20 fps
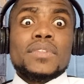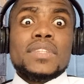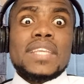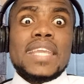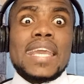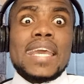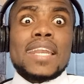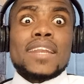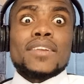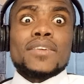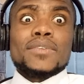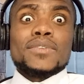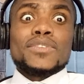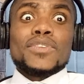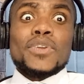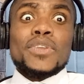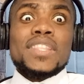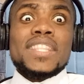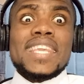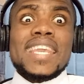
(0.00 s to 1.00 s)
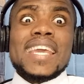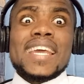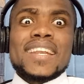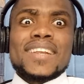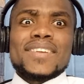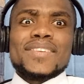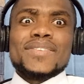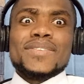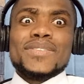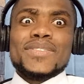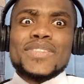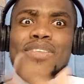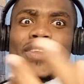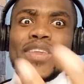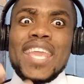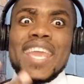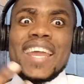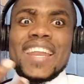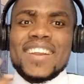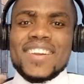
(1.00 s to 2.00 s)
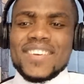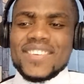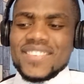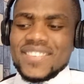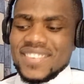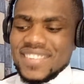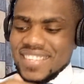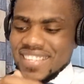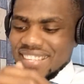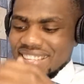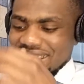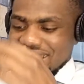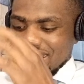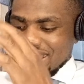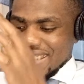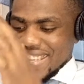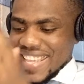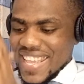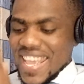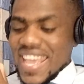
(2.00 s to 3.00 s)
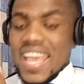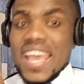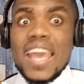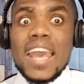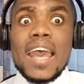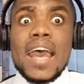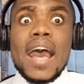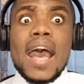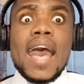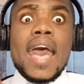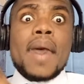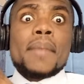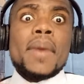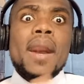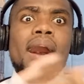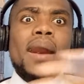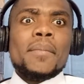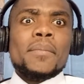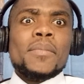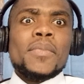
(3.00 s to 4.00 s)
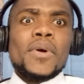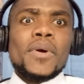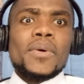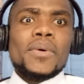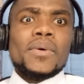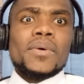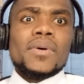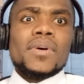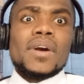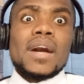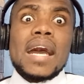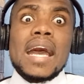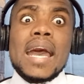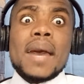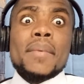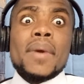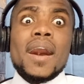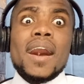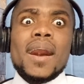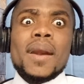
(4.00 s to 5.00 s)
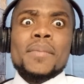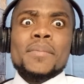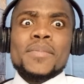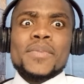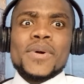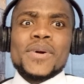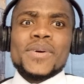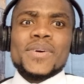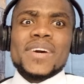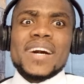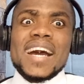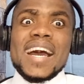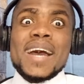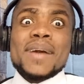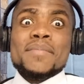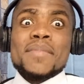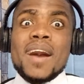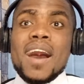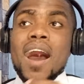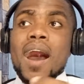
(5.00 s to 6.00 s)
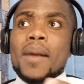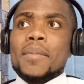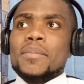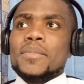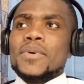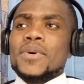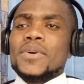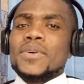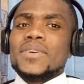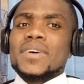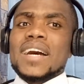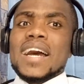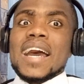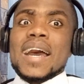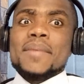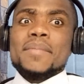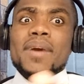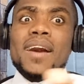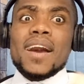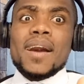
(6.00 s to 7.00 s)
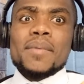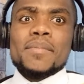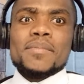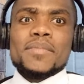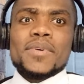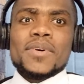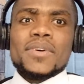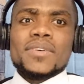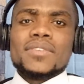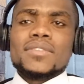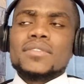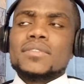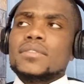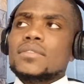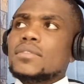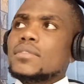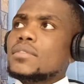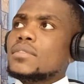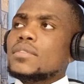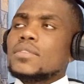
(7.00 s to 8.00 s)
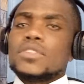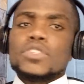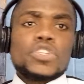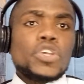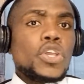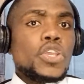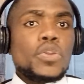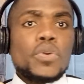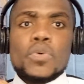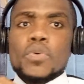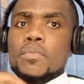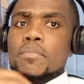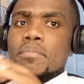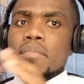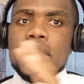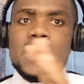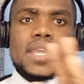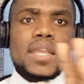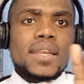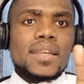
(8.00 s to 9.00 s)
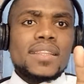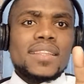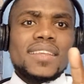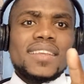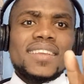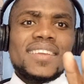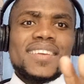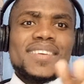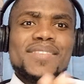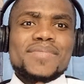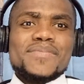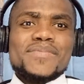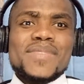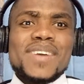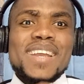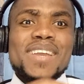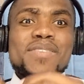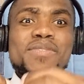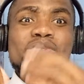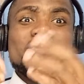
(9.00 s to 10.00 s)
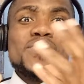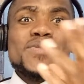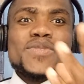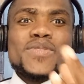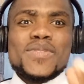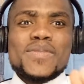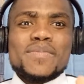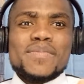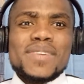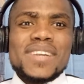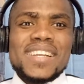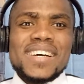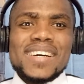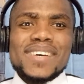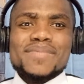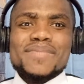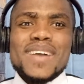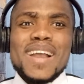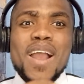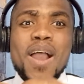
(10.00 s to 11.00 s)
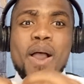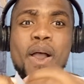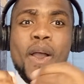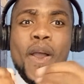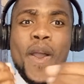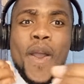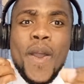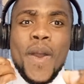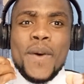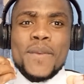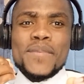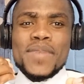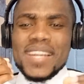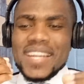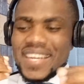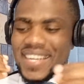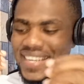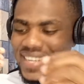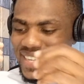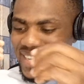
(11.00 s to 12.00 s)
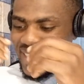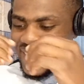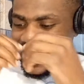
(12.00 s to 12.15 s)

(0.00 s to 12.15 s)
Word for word: Tierno. Soy tierno. Tierno. I am humble. I am humble. I am humble. I am humble. Soy humilde moins humble, moins humble.